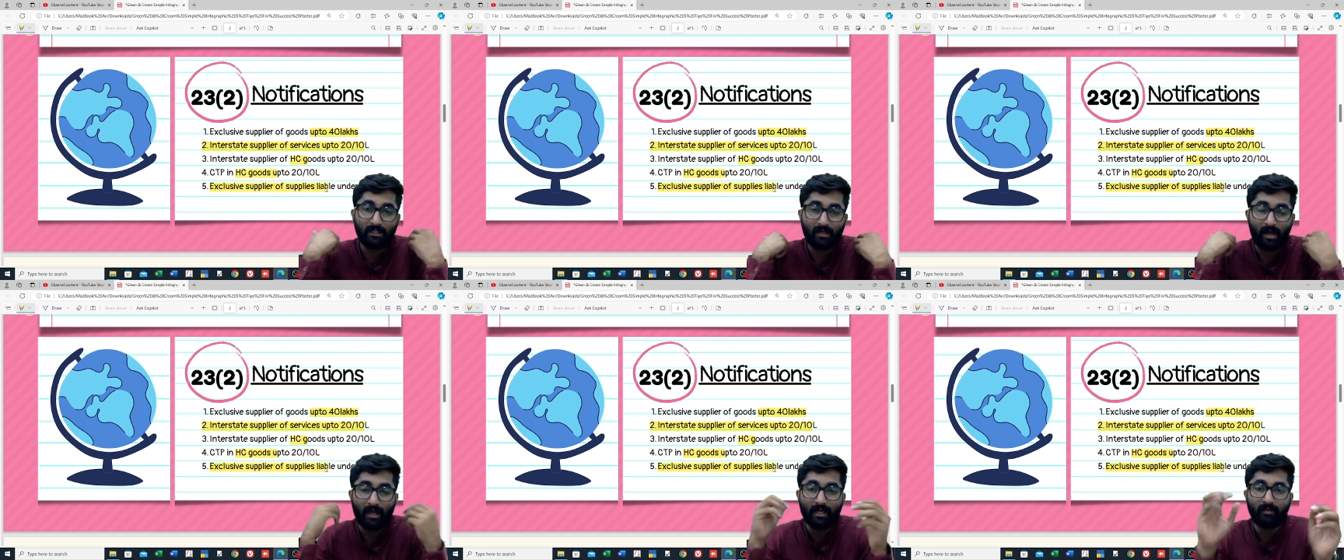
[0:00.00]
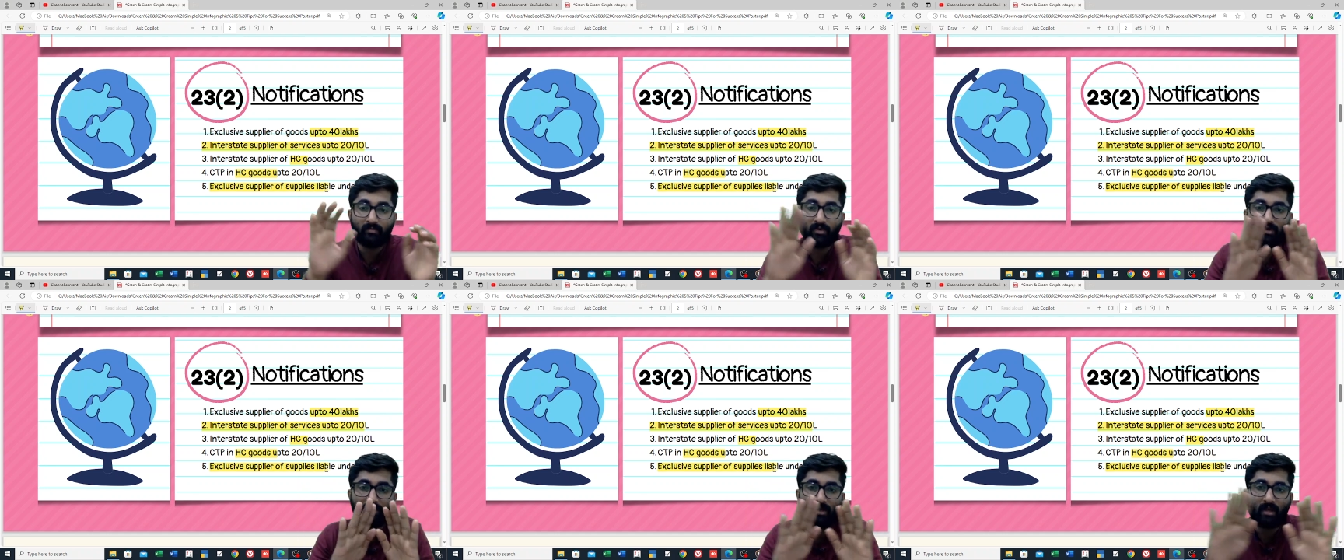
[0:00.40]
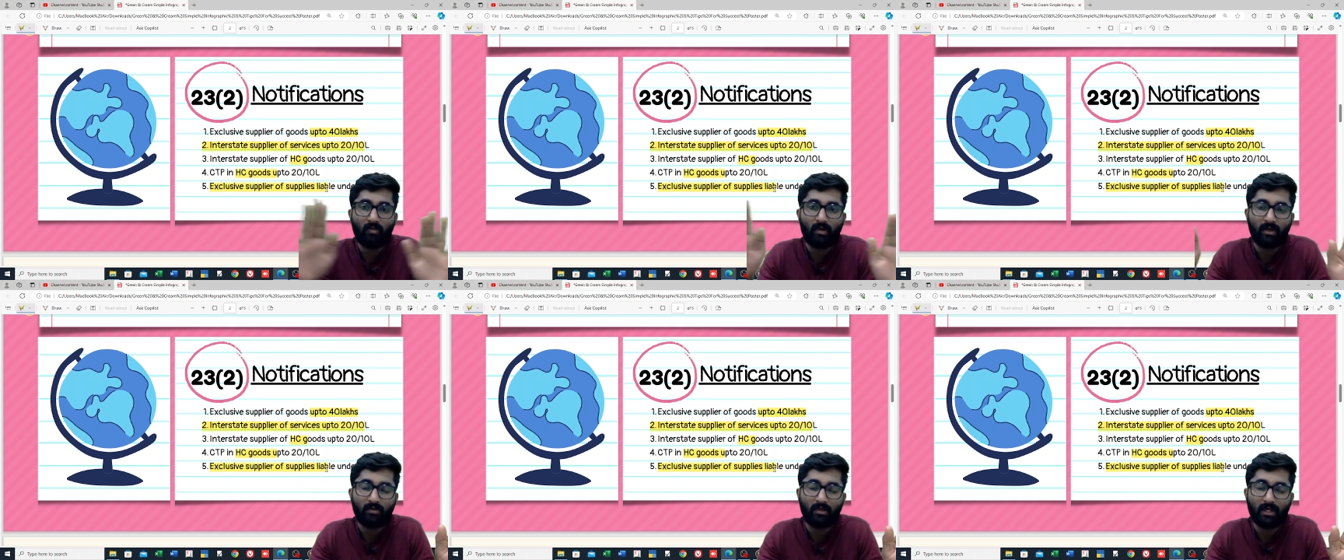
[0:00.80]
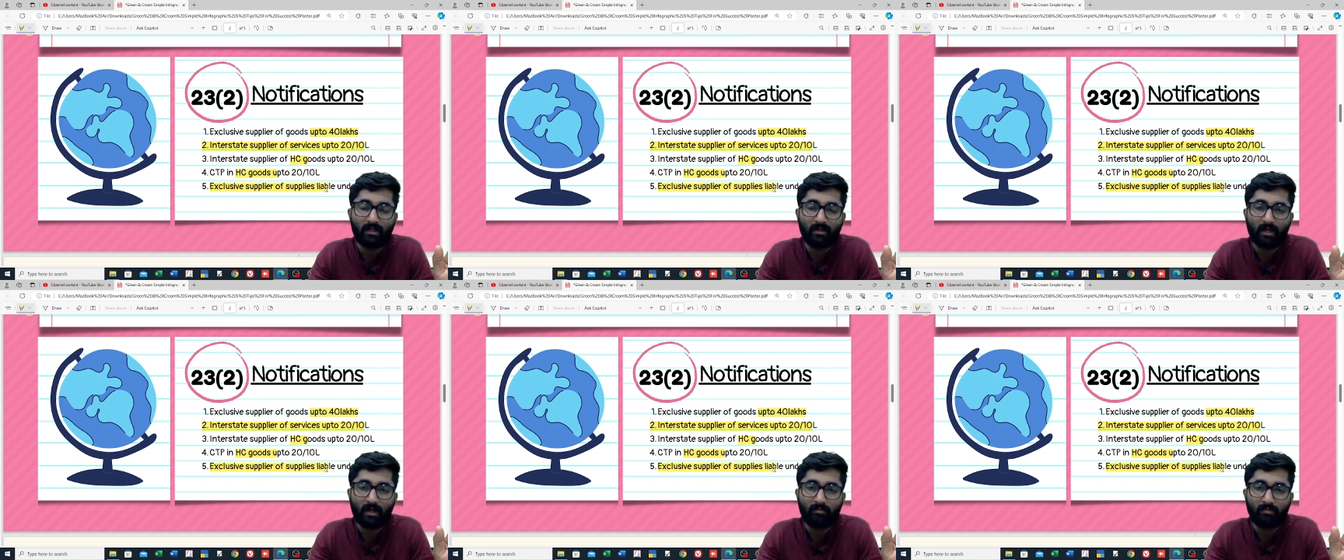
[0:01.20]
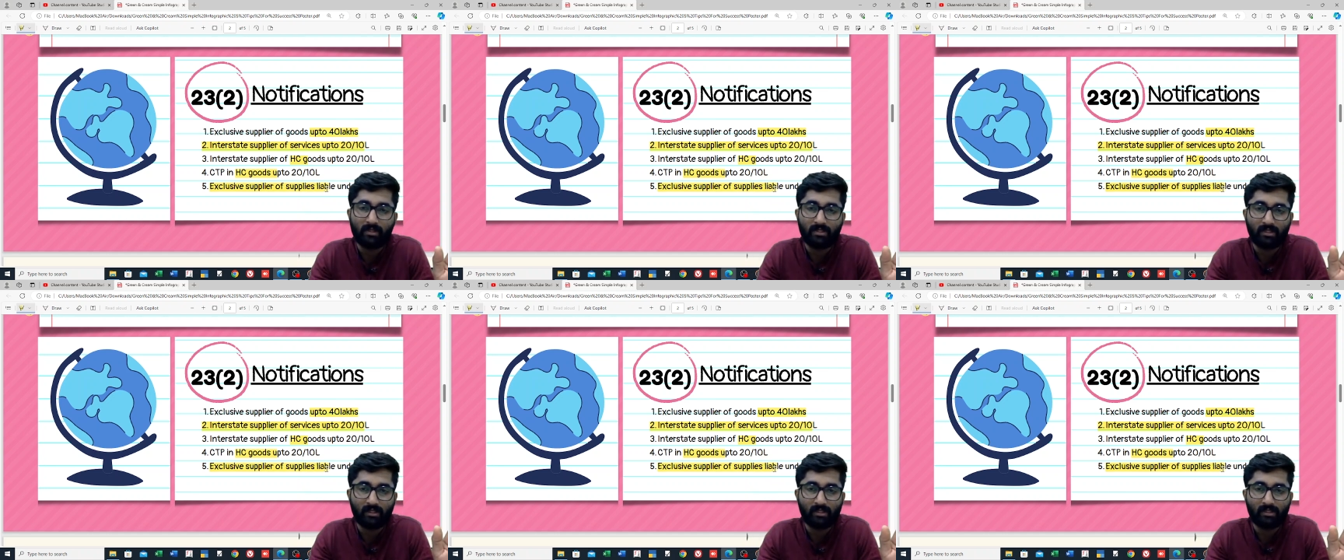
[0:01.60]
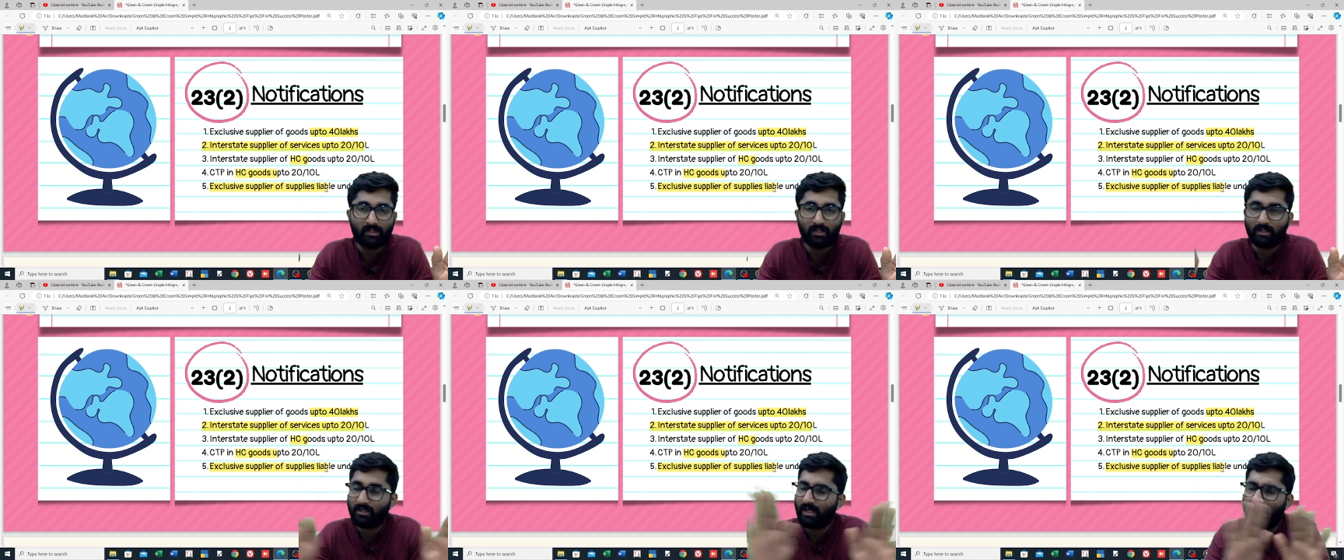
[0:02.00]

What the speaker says: I am not required to take the compulsory registration.